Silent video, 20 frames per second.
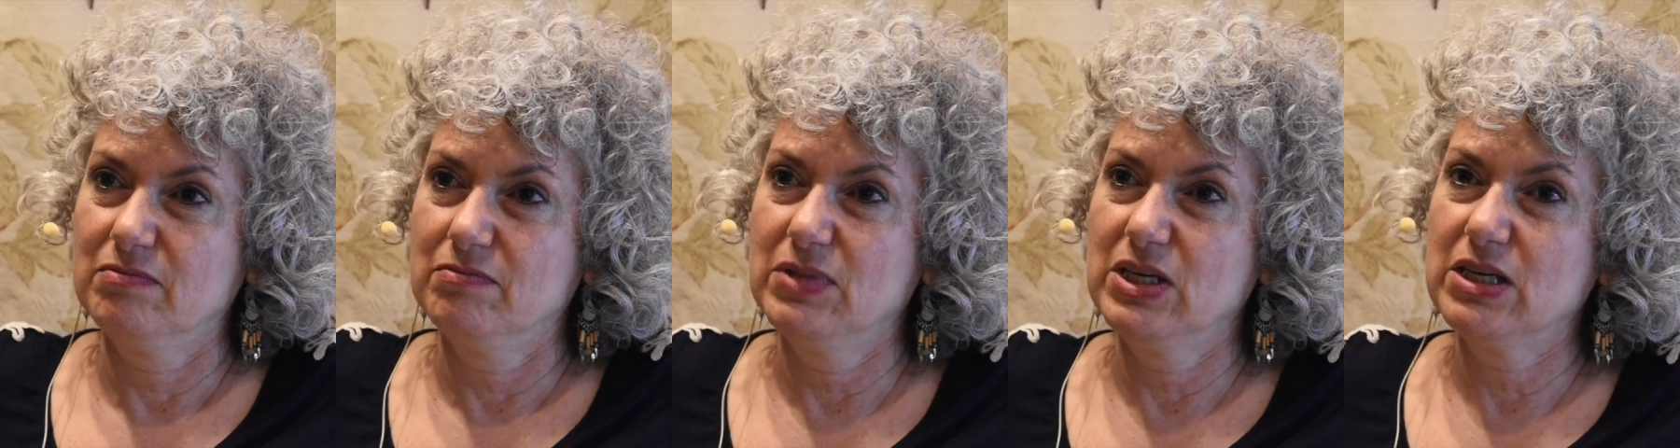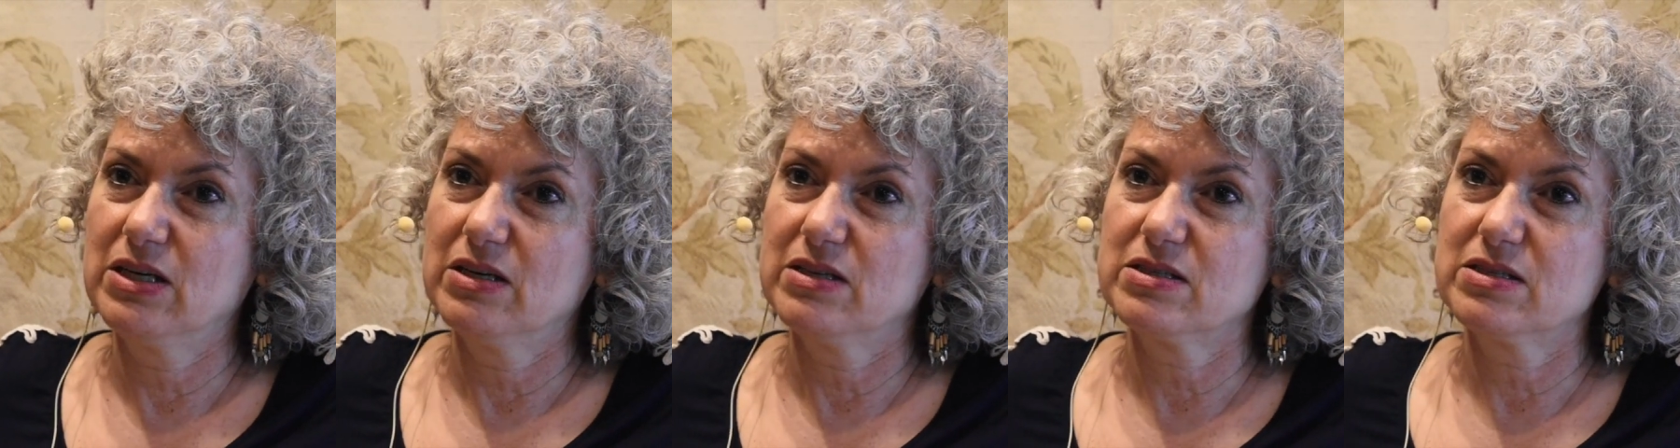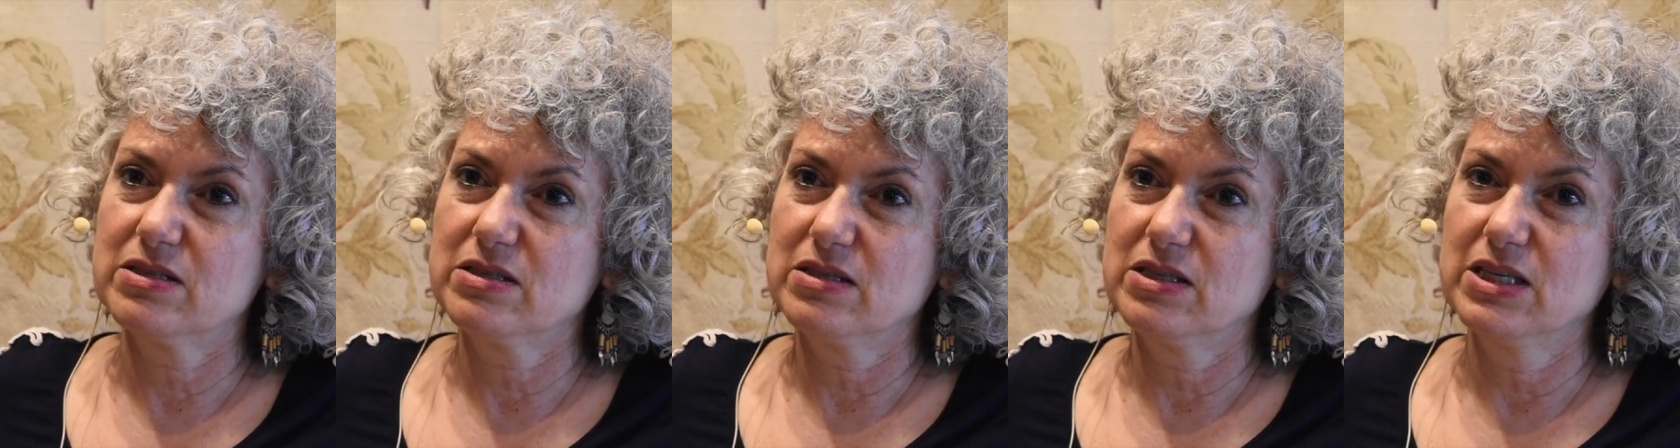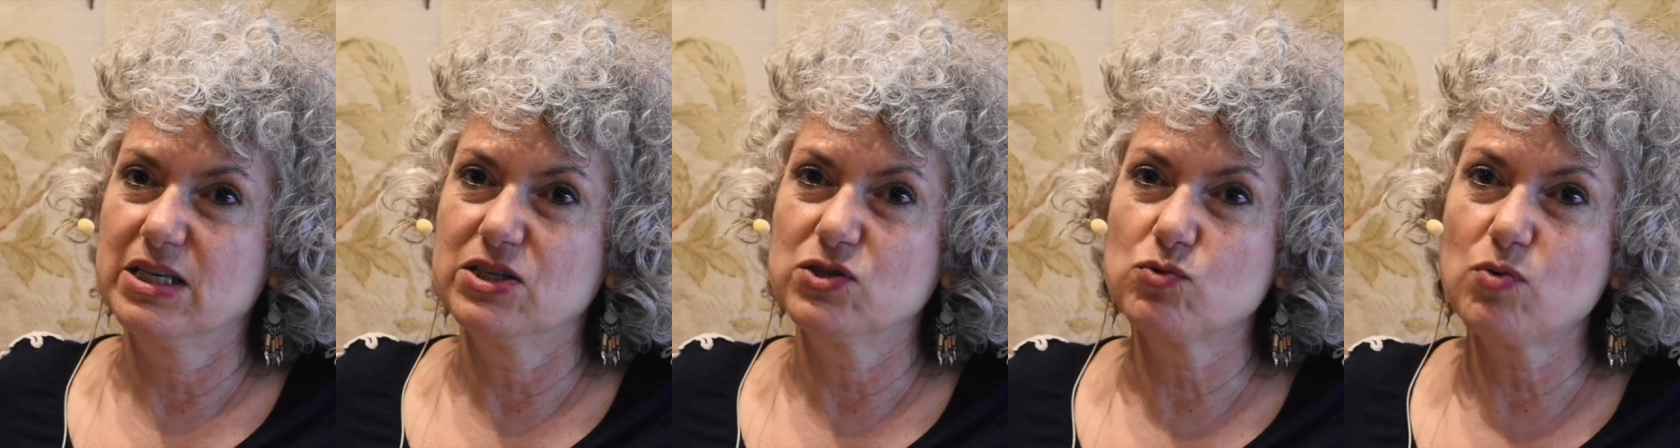Because
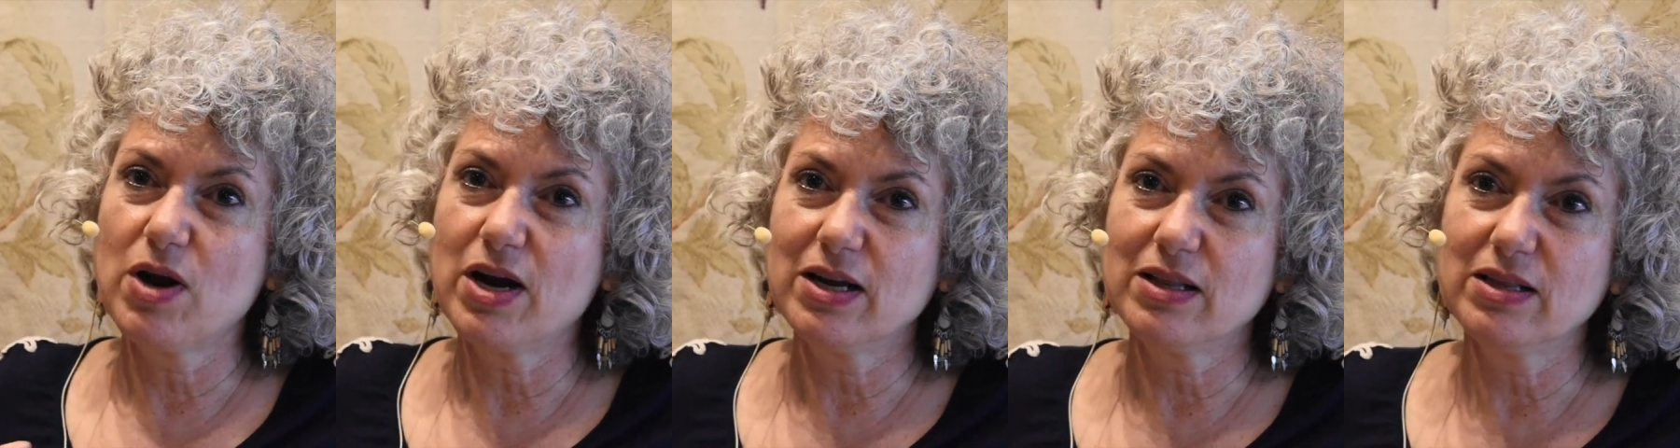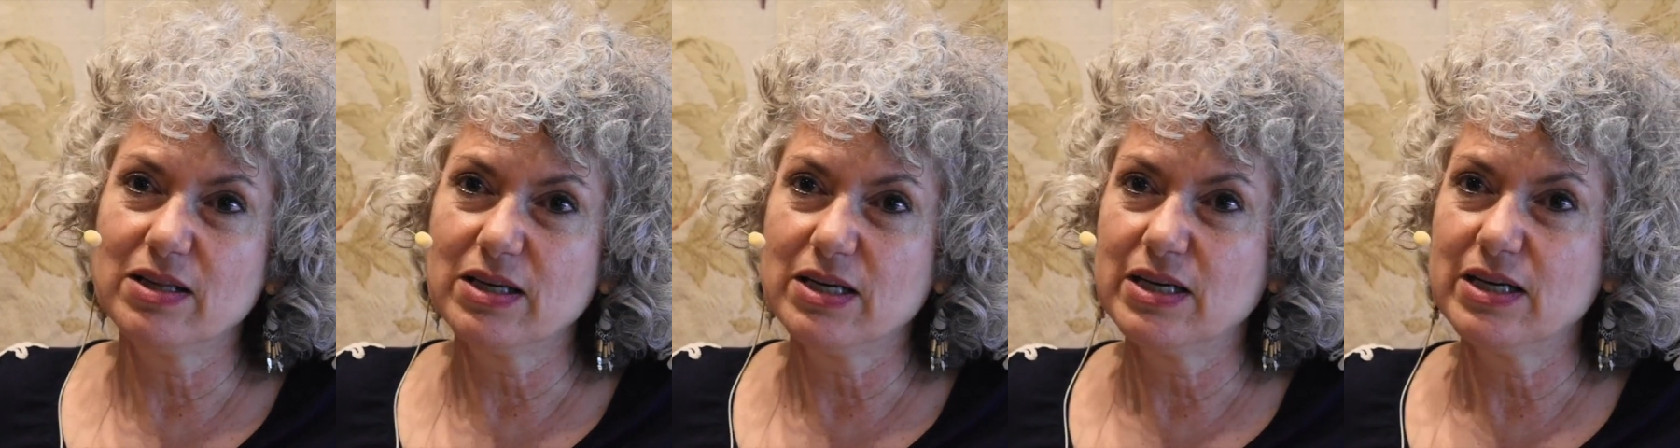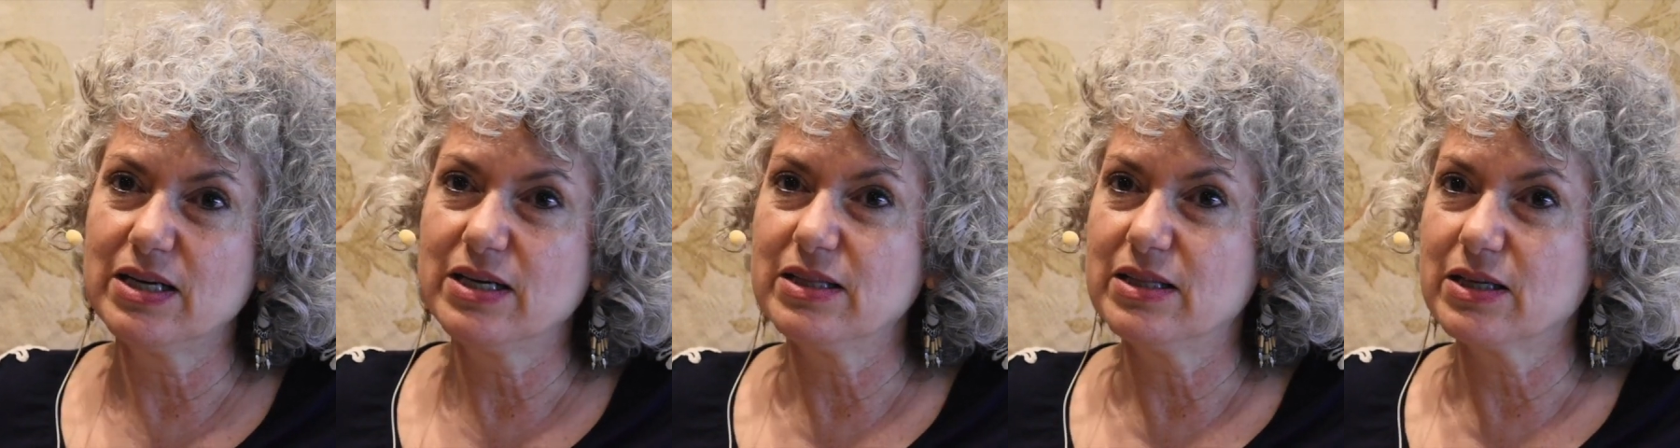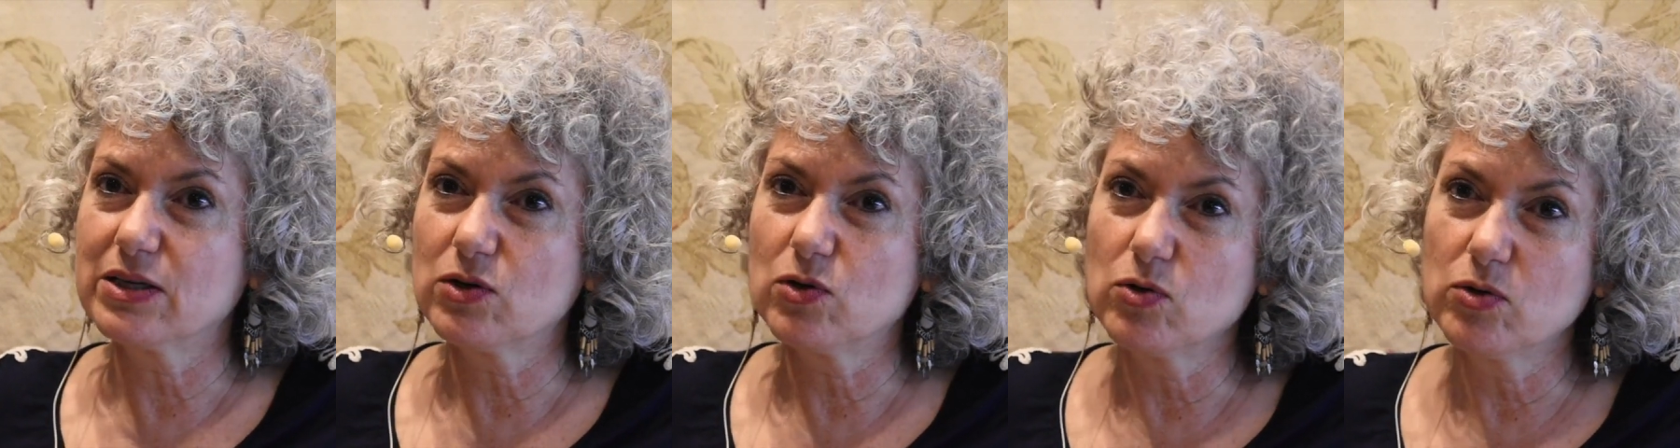the adrenaline and
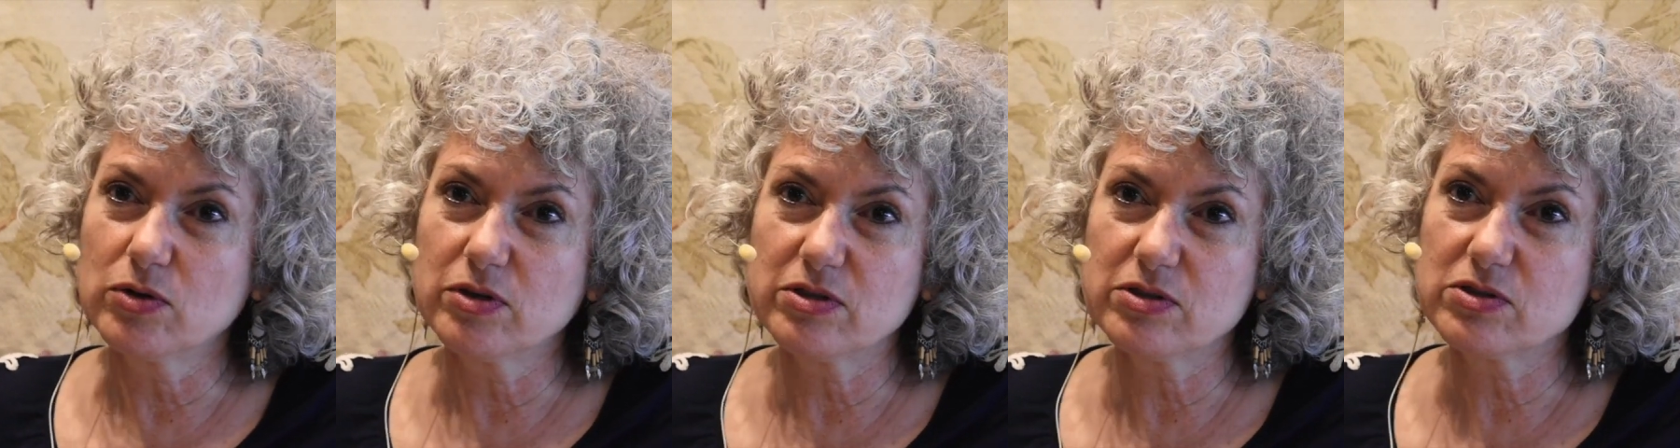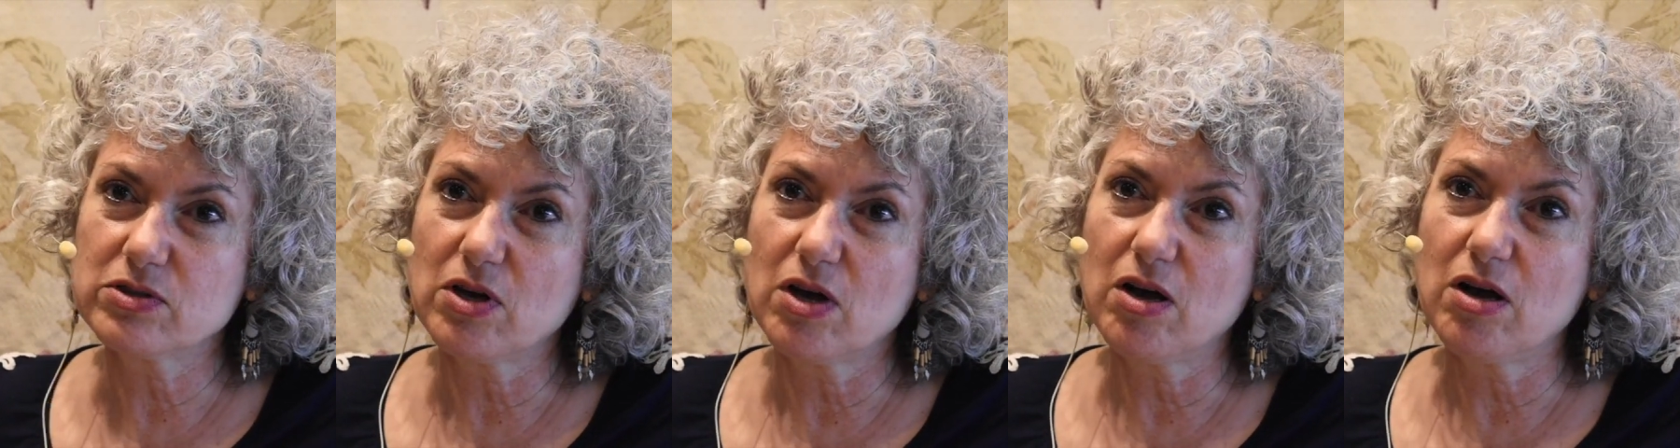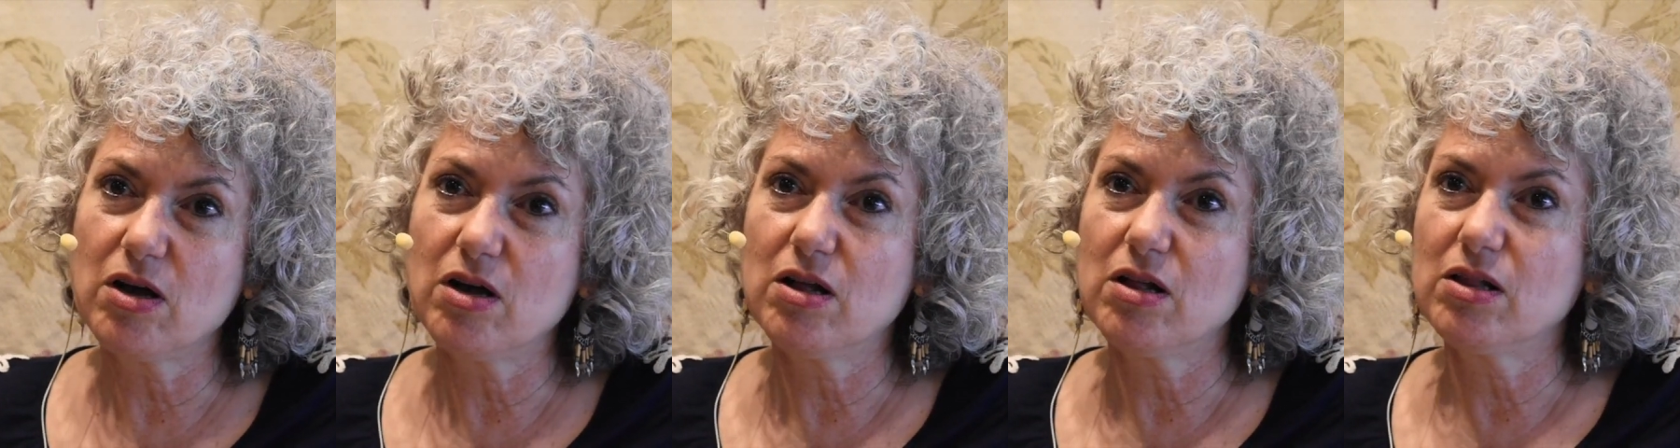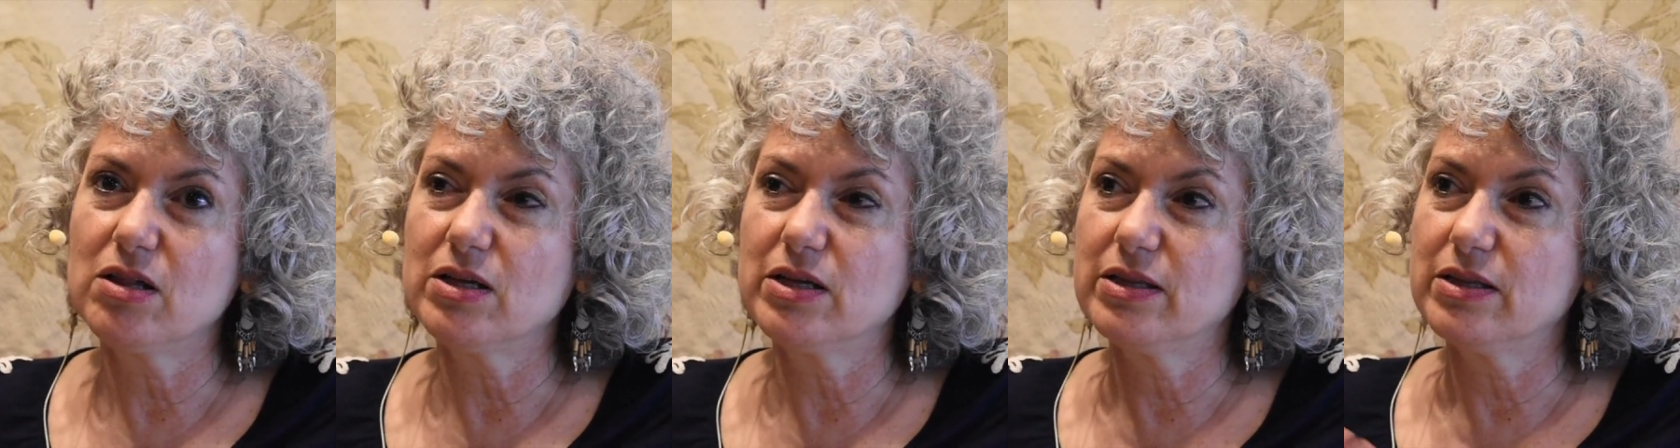the
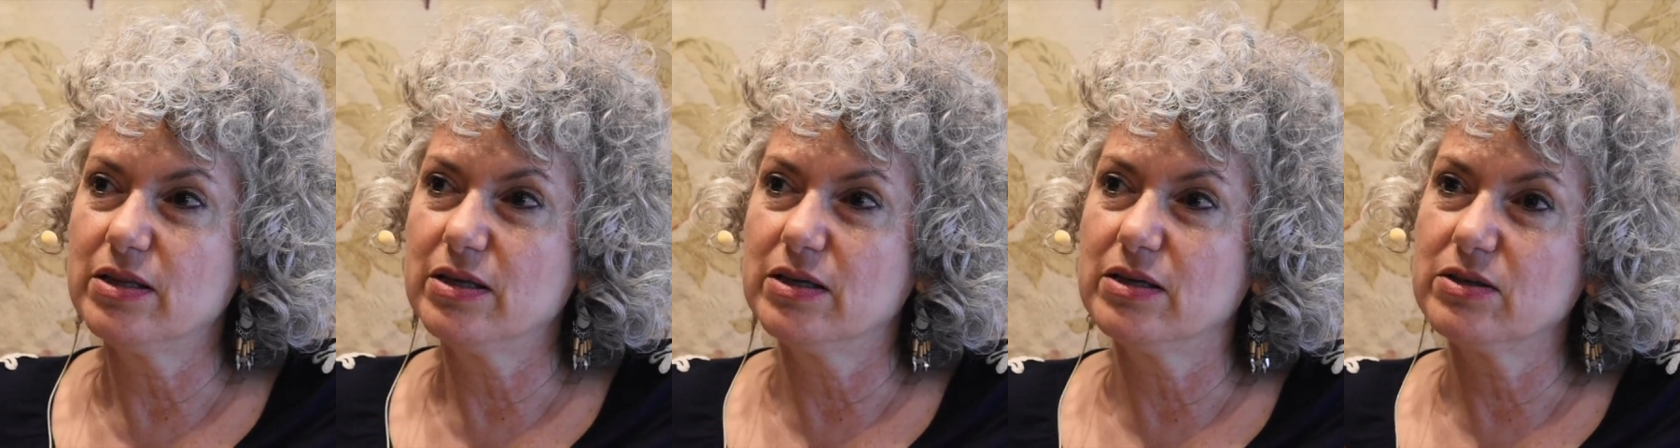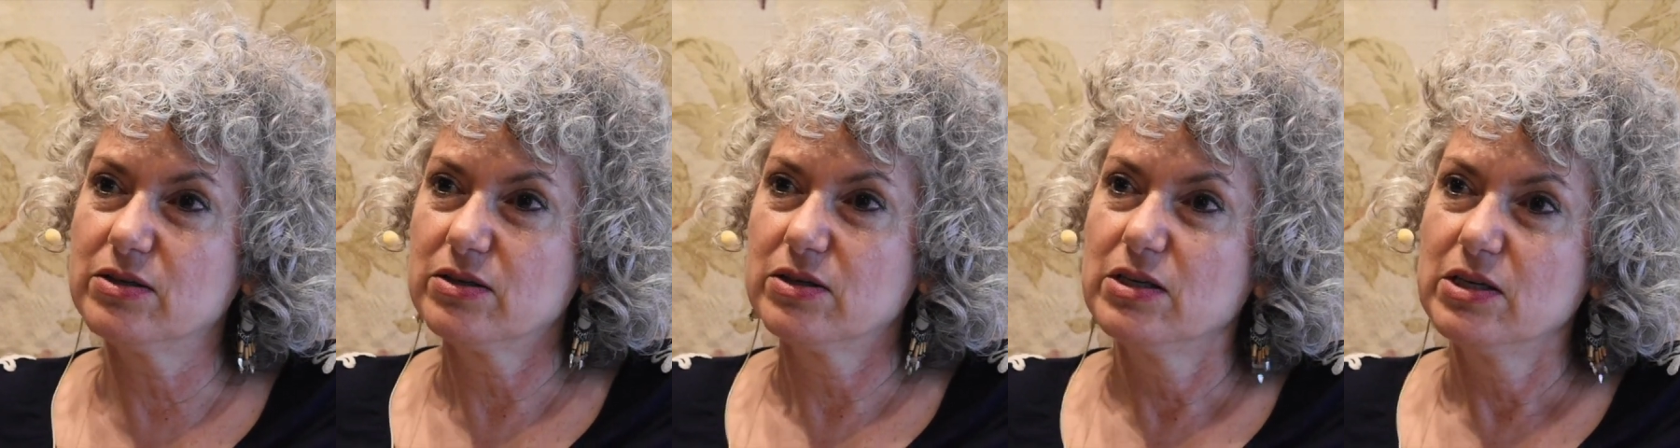cortisol and the